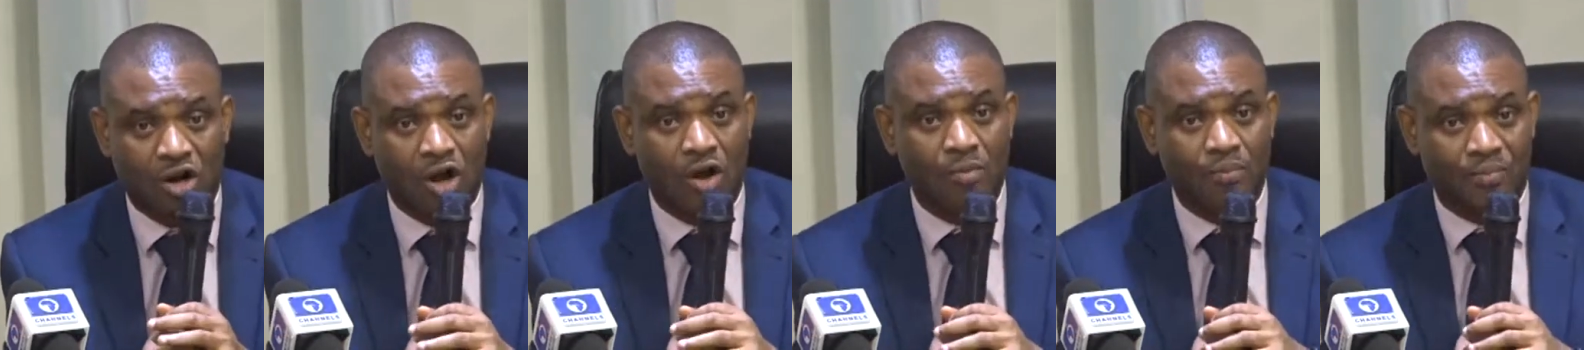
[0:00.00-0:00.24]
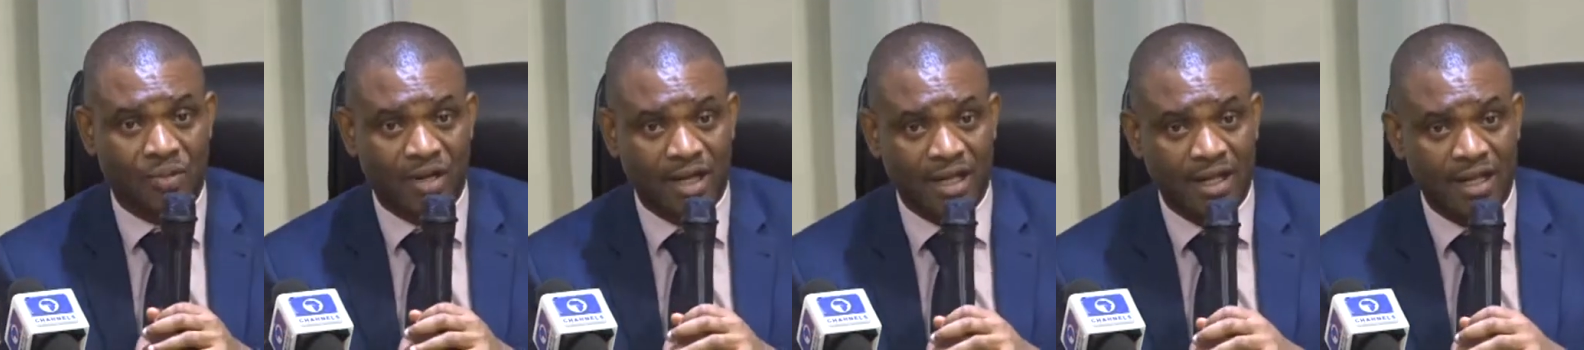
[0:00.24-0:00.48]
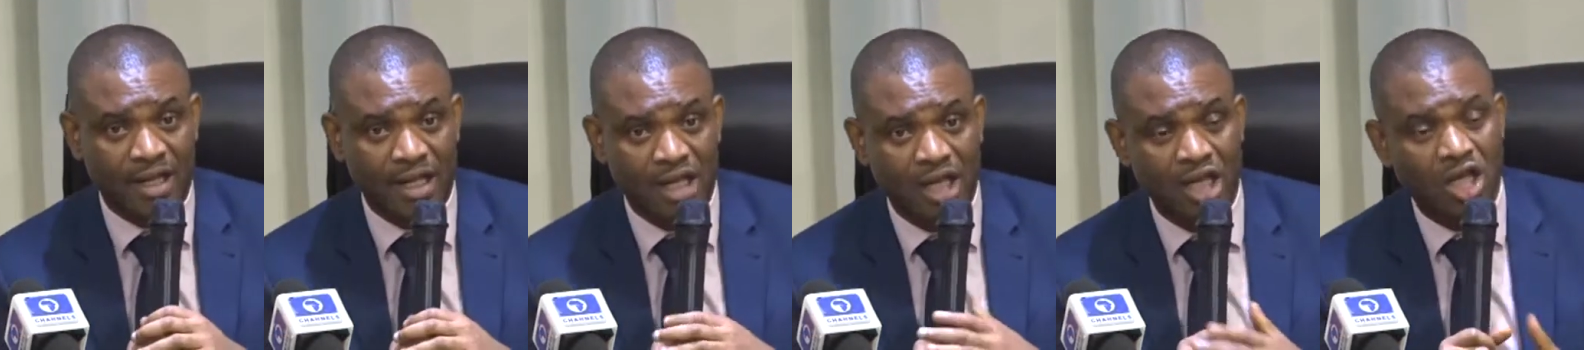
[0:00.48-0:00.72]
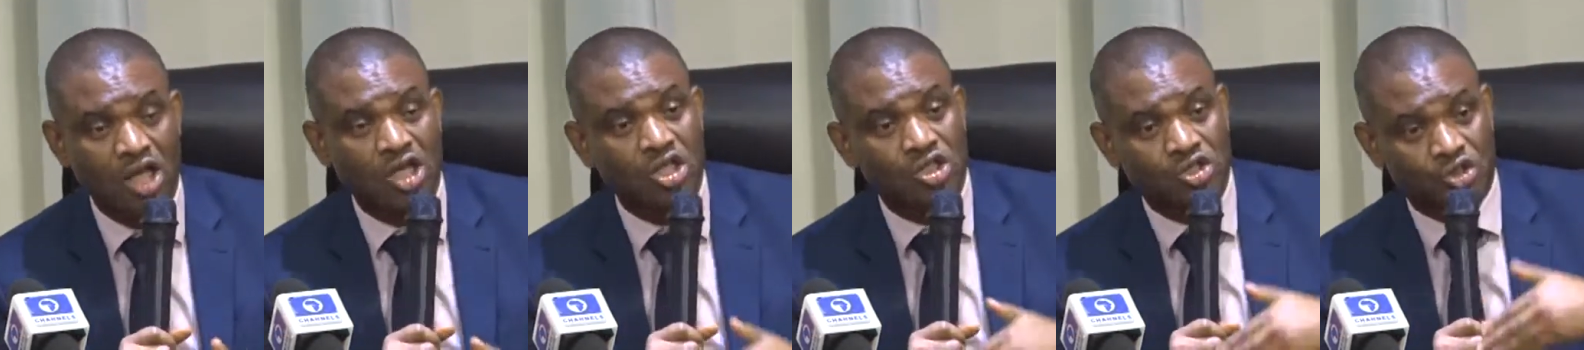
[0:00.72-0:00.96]
company
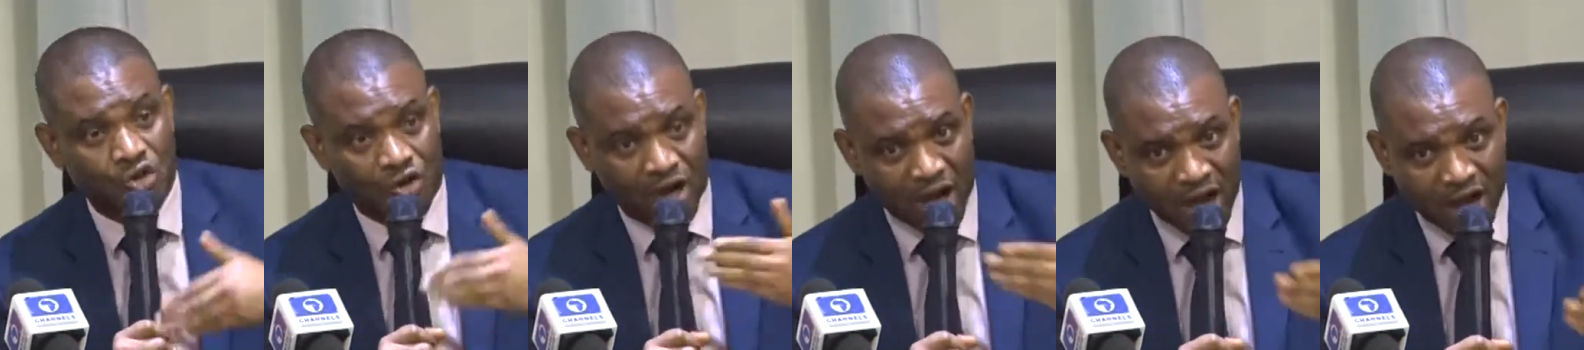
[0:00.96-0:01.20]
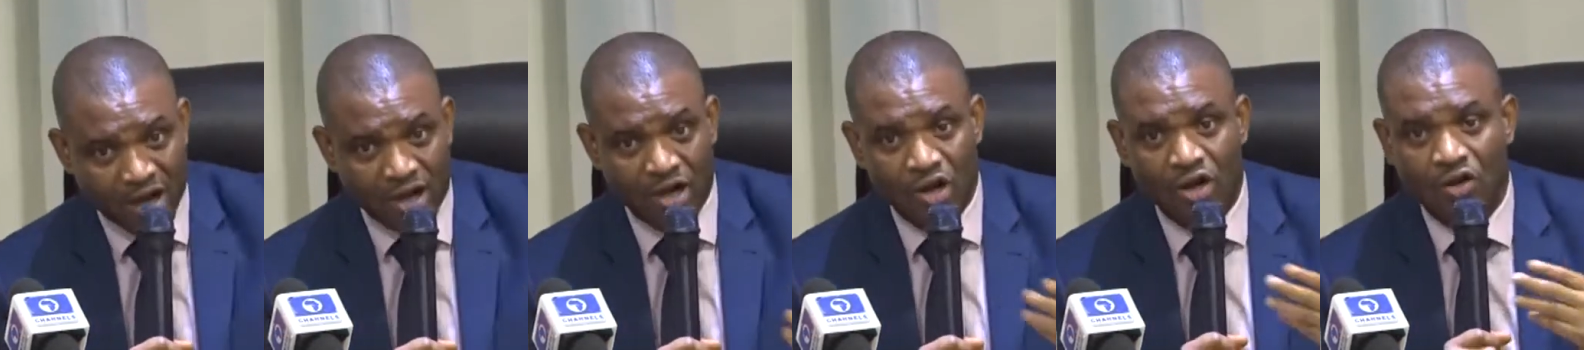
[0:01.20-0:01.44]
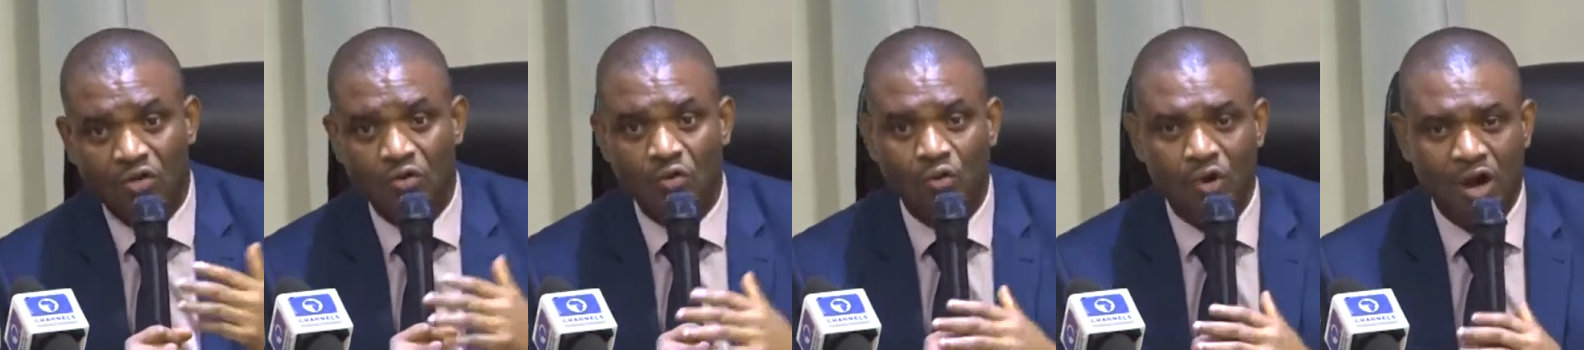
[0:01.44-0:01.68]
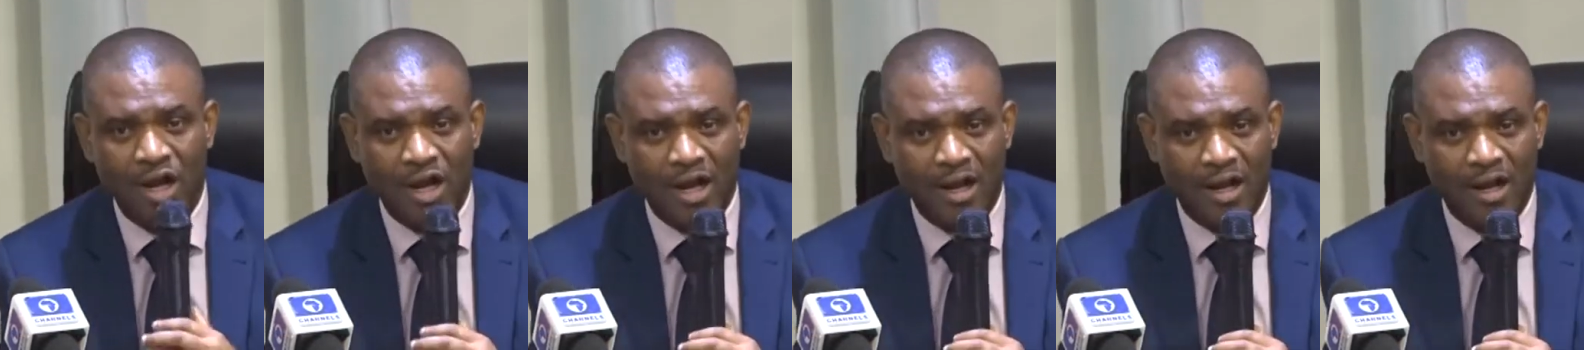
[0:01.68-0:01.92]
to carry on
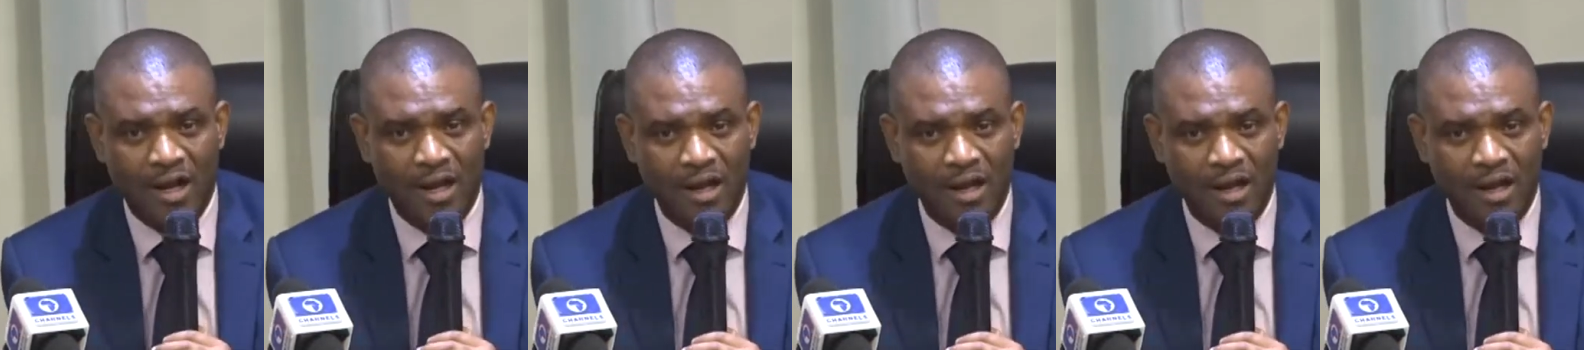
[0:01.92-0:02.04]
work.